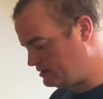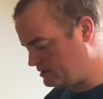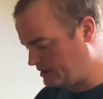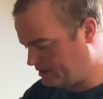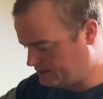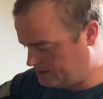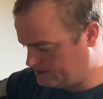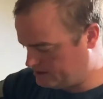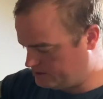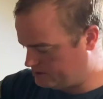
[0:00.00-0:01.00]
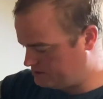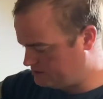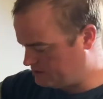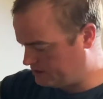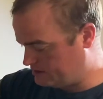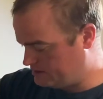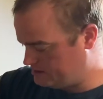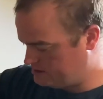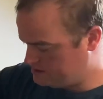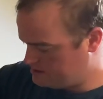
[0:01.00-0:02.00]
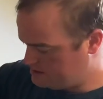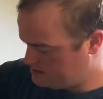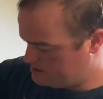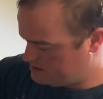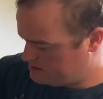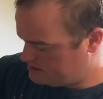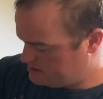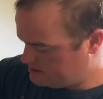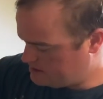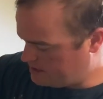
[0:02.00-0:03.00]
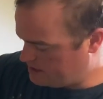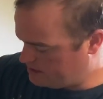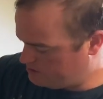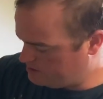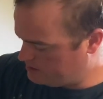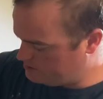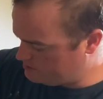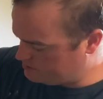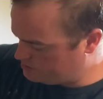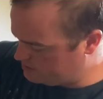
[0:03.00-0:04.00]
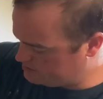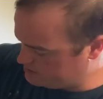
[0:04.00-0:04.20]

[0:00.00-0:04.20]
like this, and you need to adjust